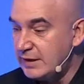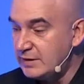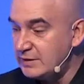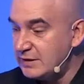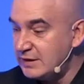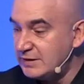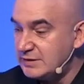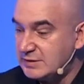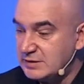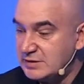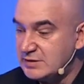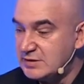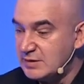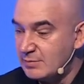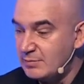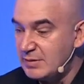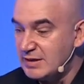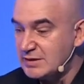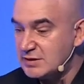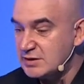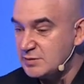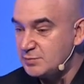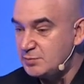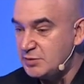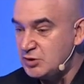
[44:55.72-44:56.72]
and I see some
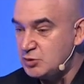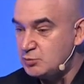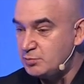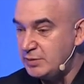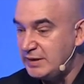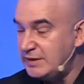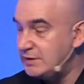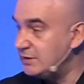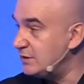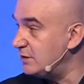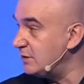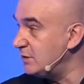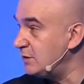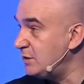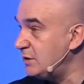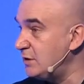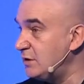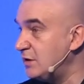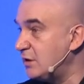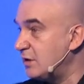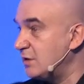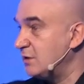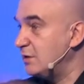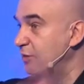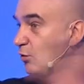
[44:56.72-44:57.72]
other speech blinking
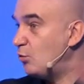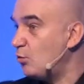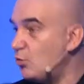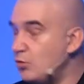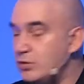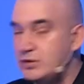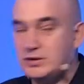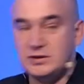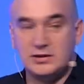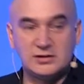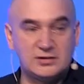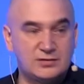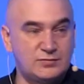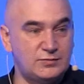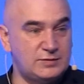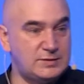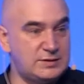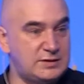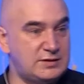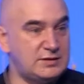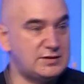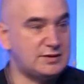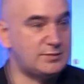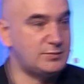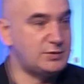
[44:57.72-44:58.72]
here, and the audience
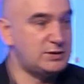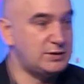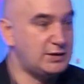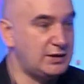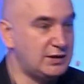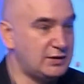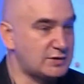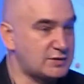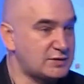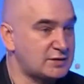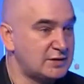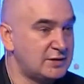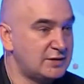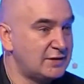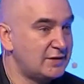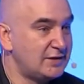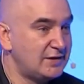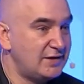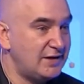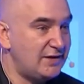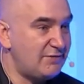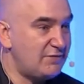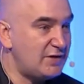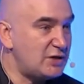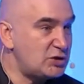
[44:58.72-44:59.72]
would see something else.
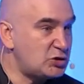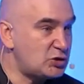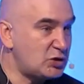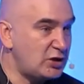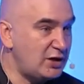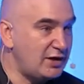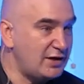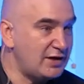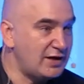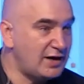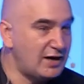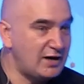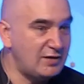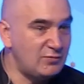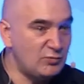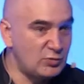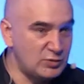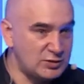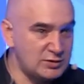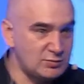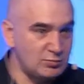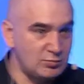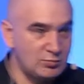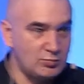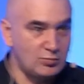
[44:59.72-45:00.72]
Eventually, I
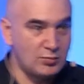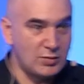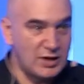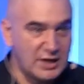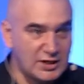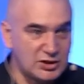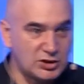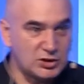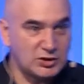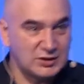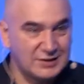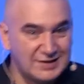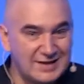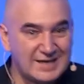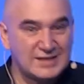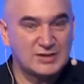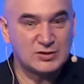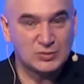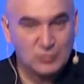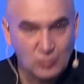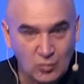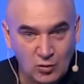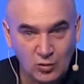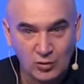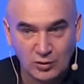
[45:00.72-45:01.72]
was much
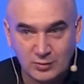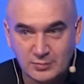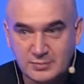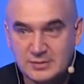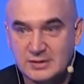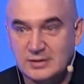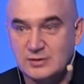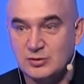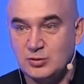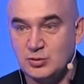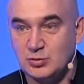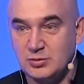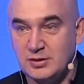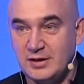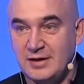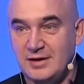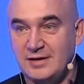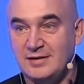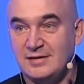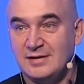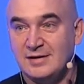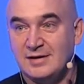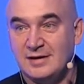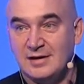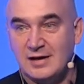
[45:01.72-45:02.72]
less calm than
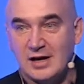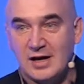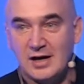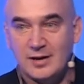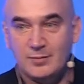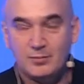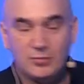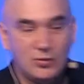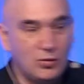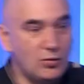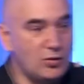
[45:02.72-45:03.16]
today. I